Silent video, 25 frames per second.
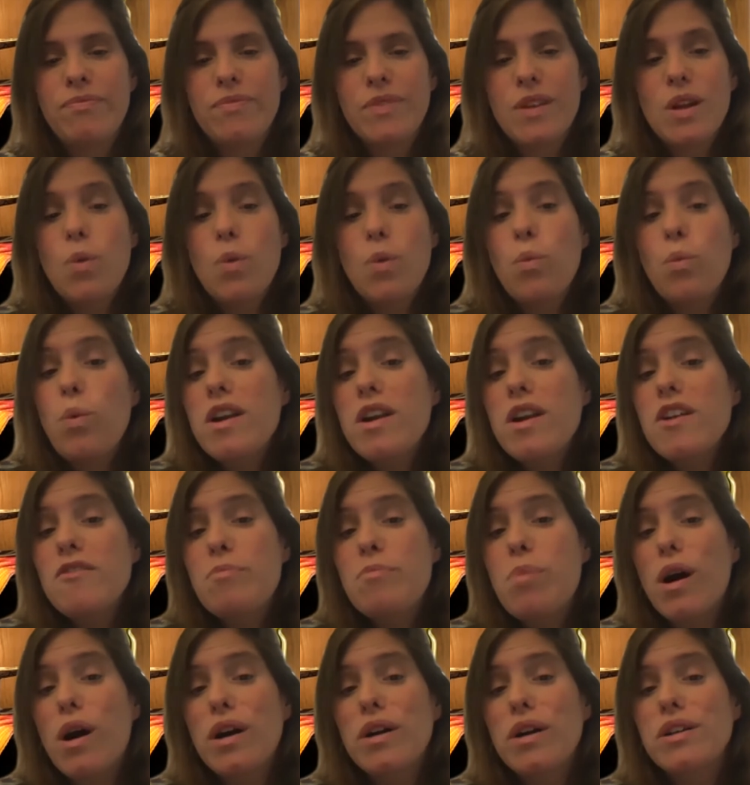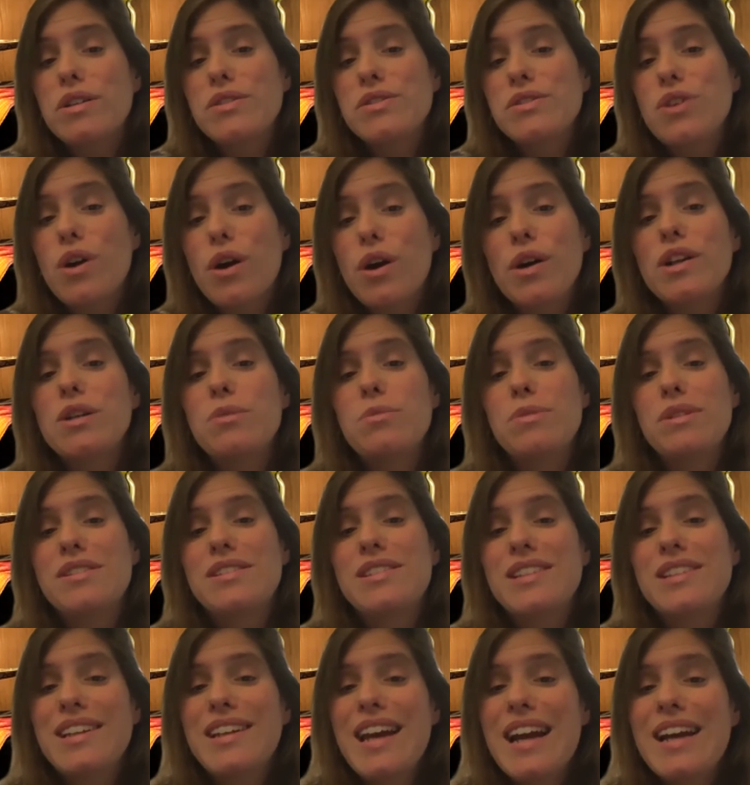One of Parker's arguments
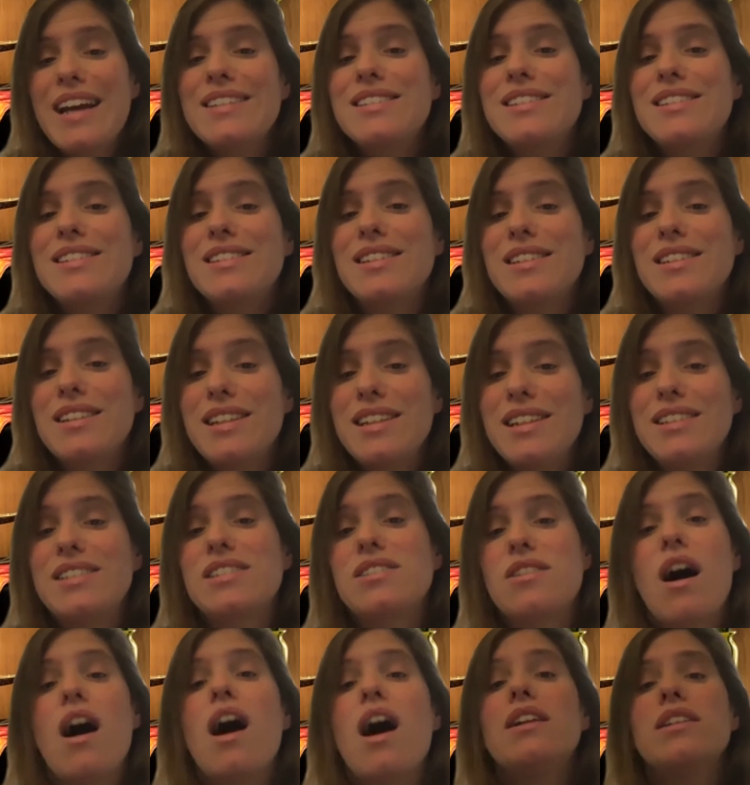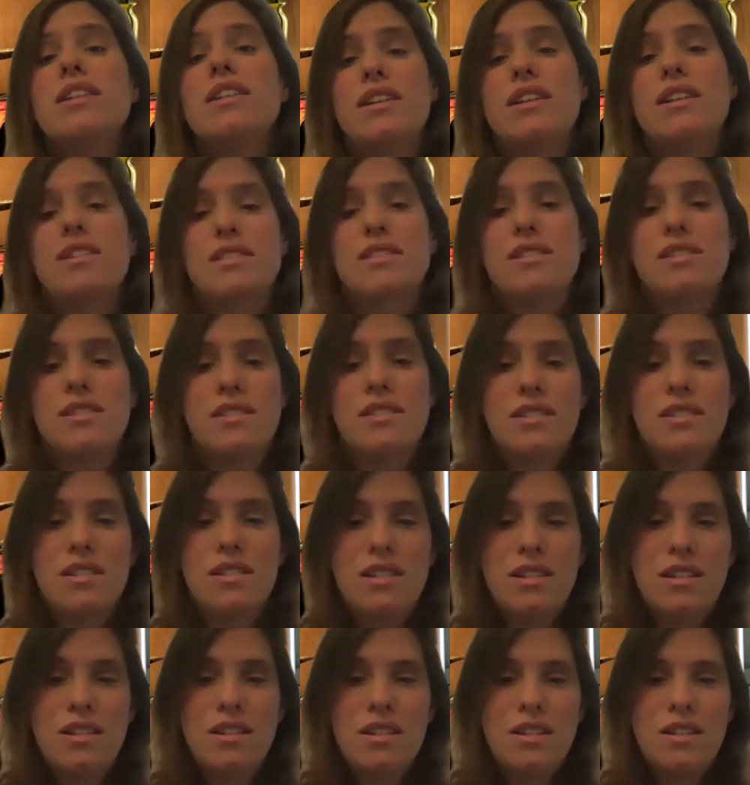against his colleagues
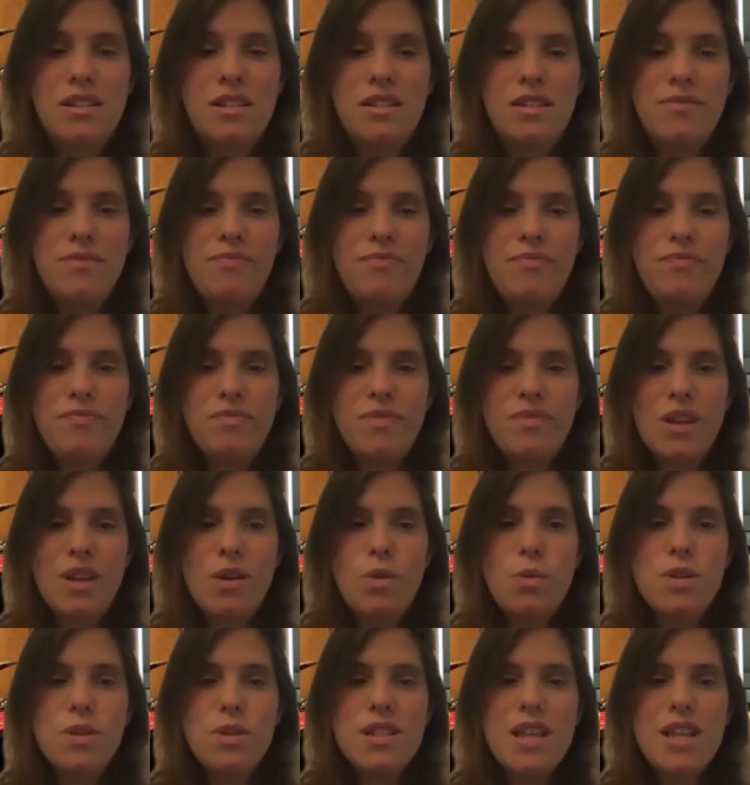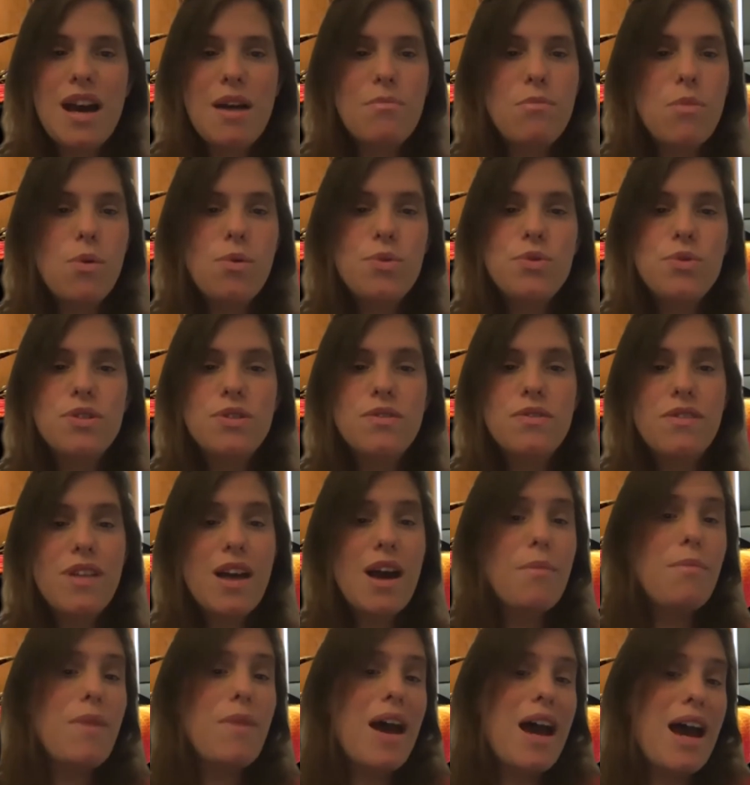was that most of
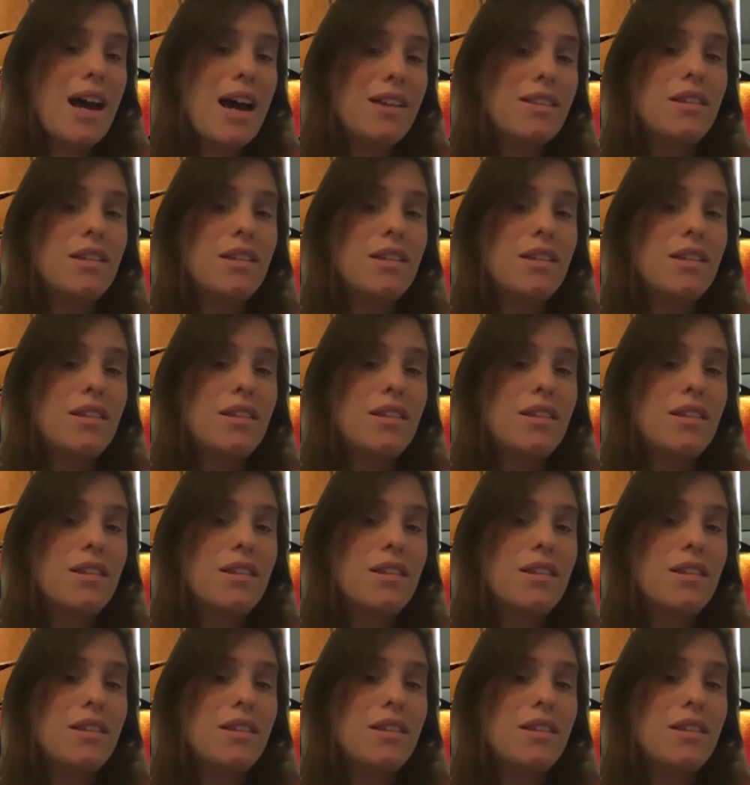them had the